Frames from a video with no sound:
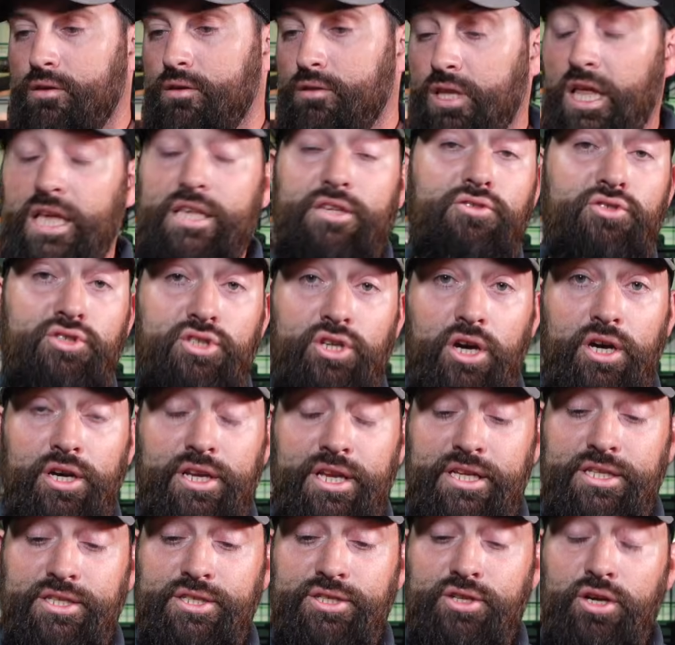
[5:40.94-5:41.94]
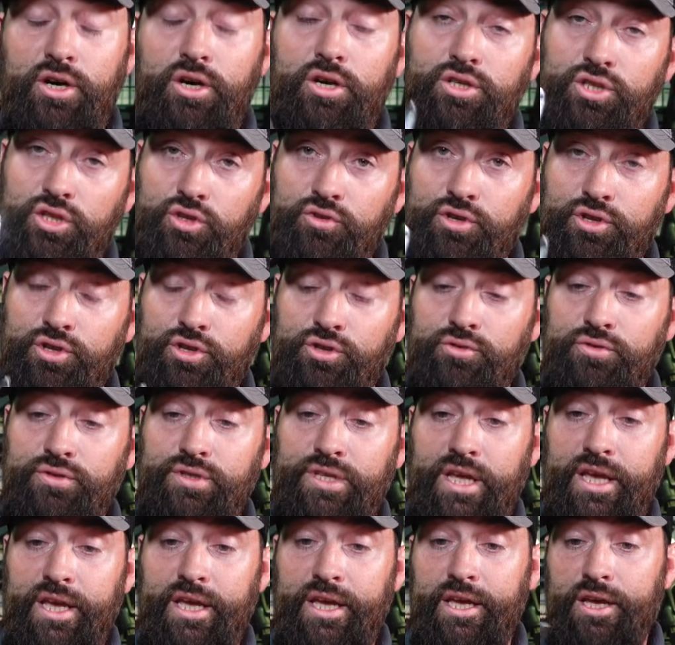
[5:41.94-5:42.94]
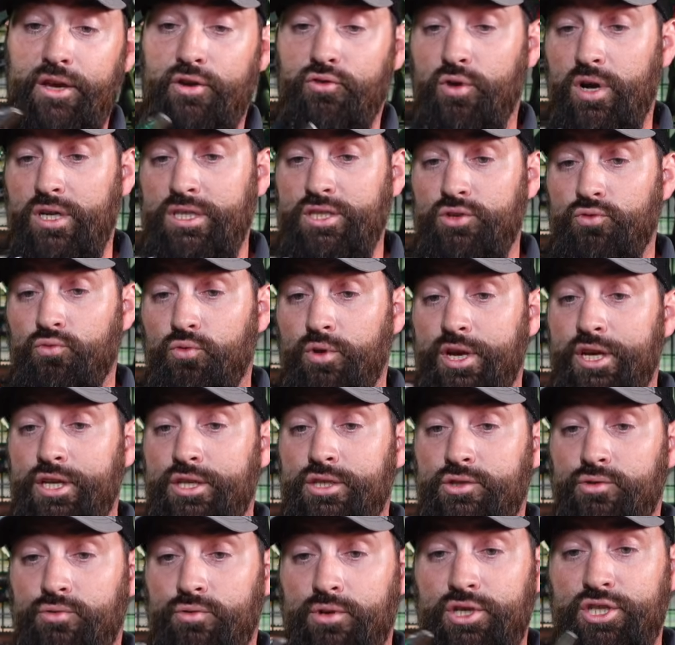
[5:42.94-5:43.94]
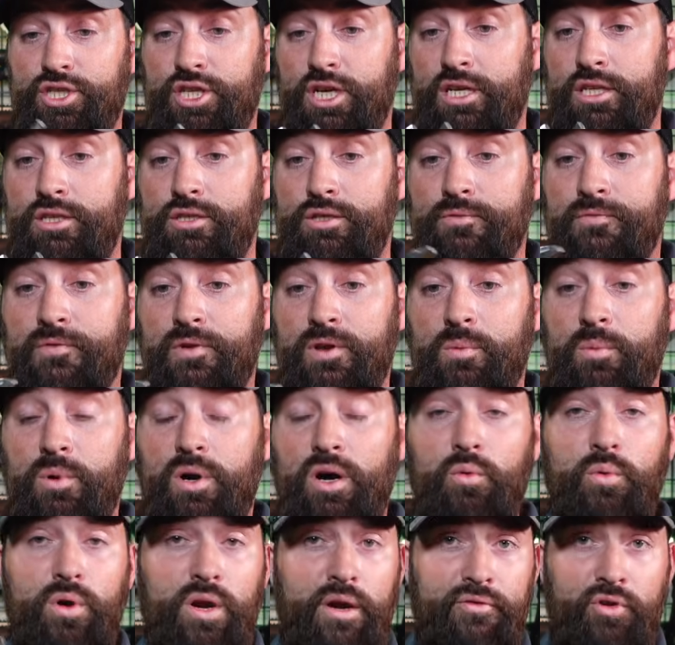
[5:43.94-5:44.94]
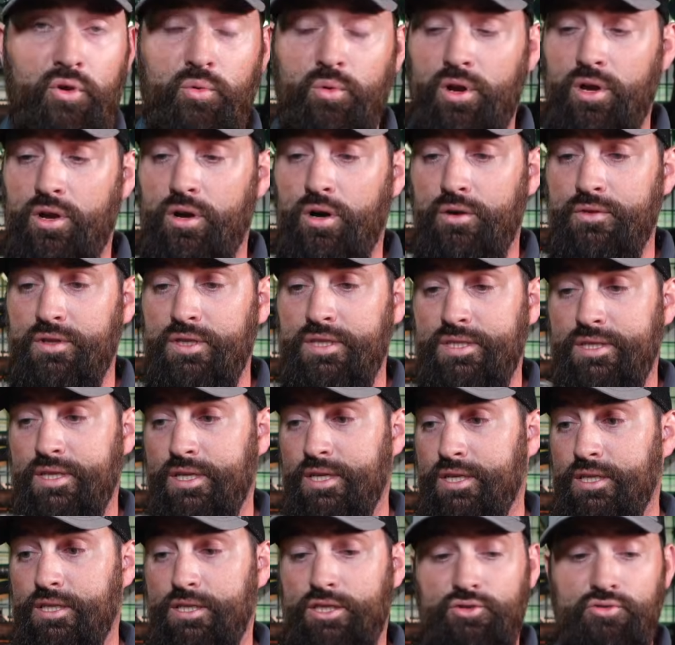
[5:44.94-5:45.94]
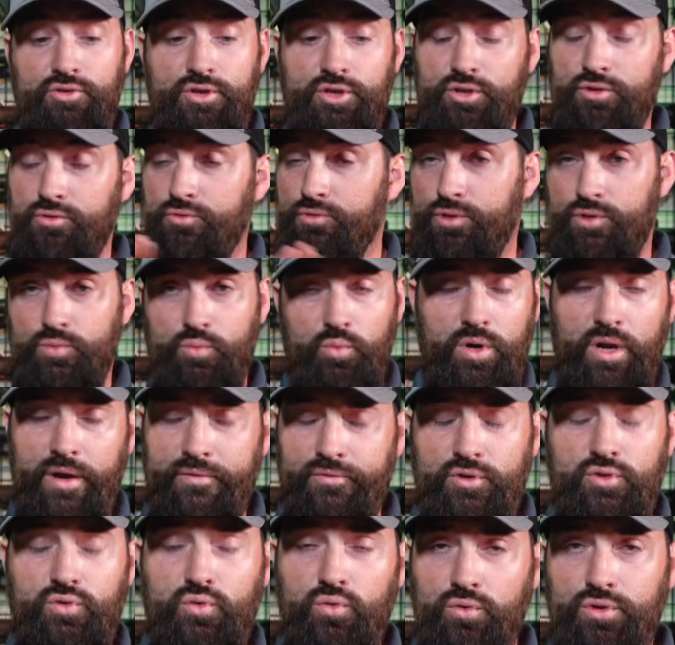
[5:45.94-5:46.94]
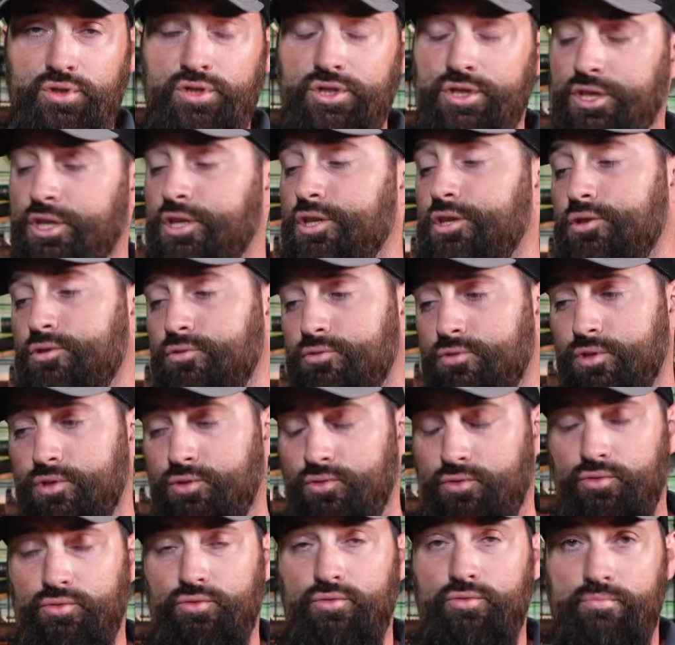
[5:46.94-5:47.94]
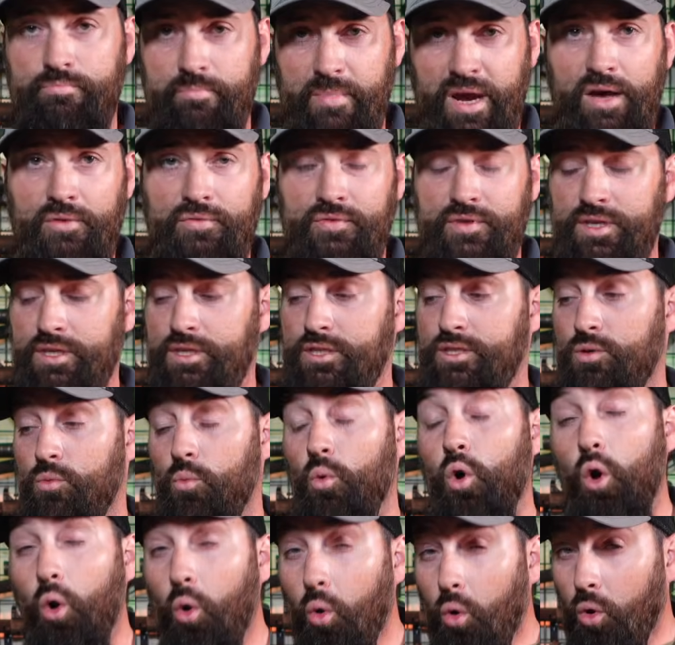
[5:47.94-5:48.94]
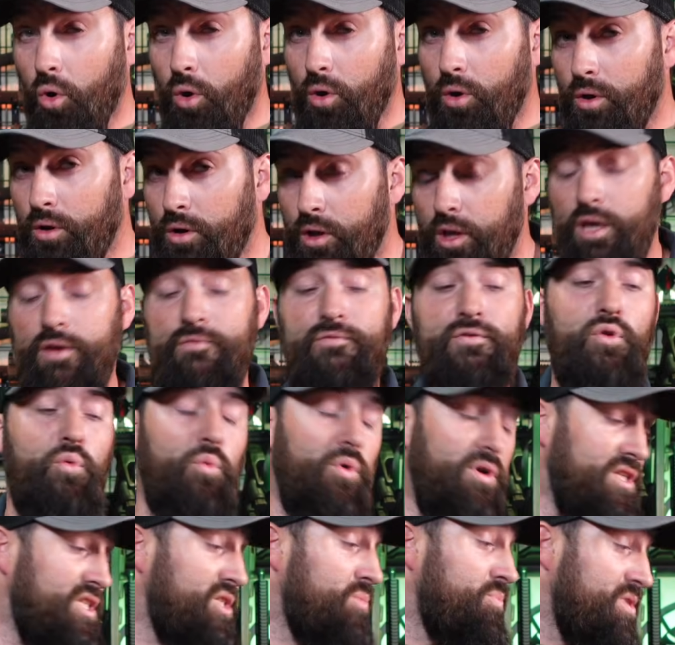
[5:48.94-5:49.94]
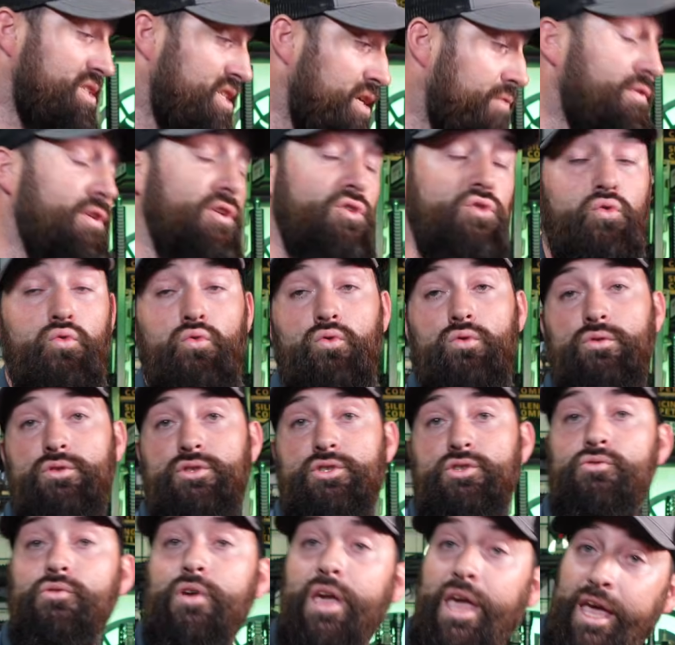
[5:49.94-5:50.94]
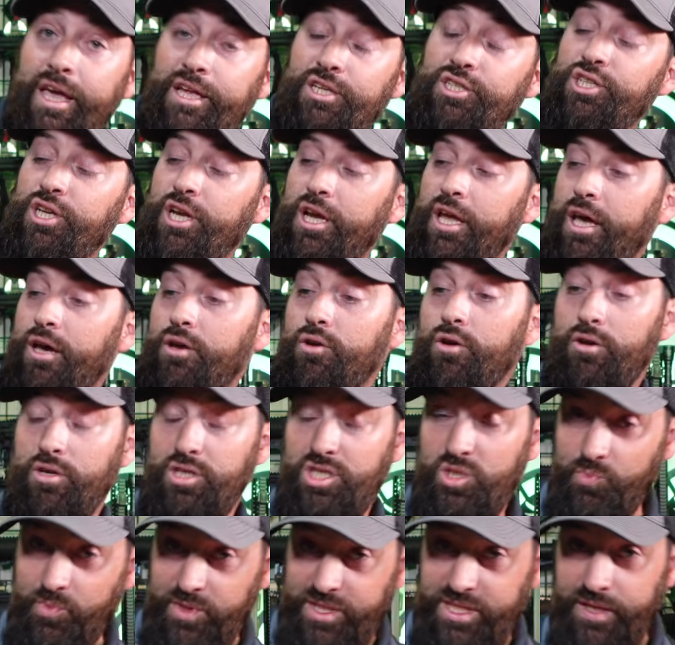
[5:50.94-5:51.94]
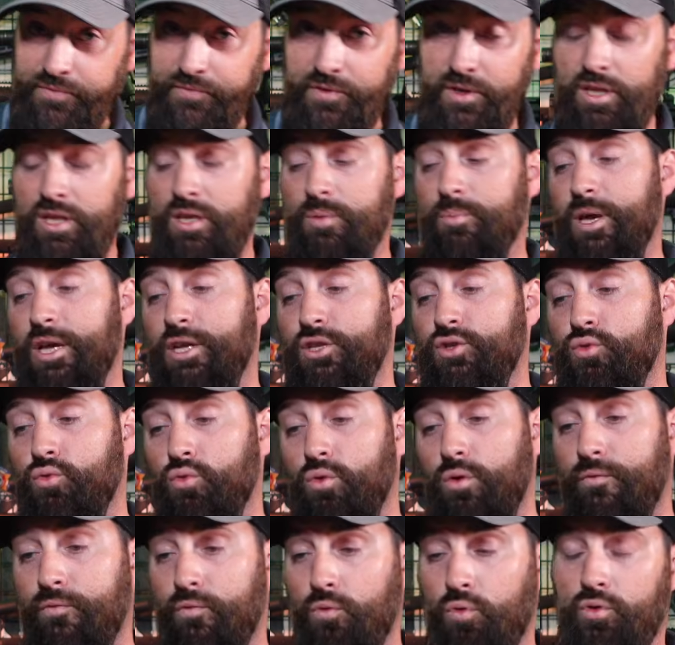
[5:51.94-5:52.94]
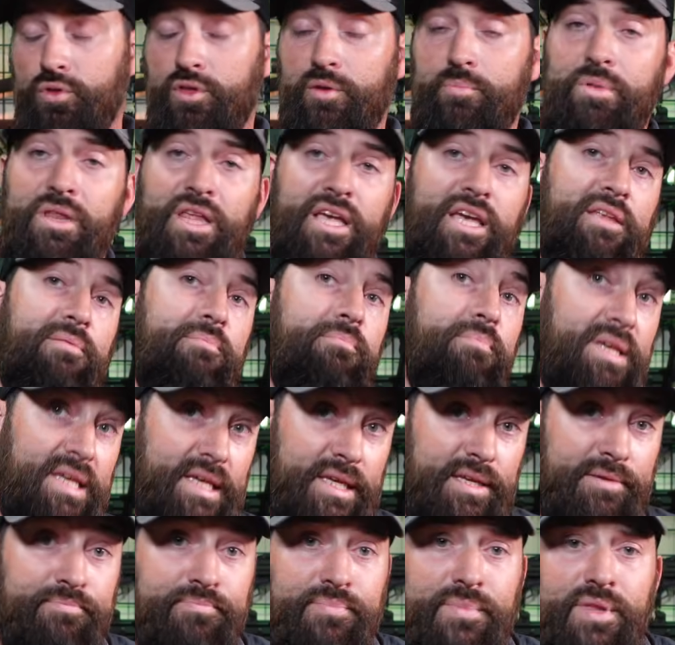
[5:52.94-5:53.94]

Like you saw in install, you can use a crescent wrench or a Chinese Ufinamal, whatever you want to call these things. You can use whatever tools you need to use to mount these. Or if you want specific tools, you can check out our specifically made tool for the Plan B.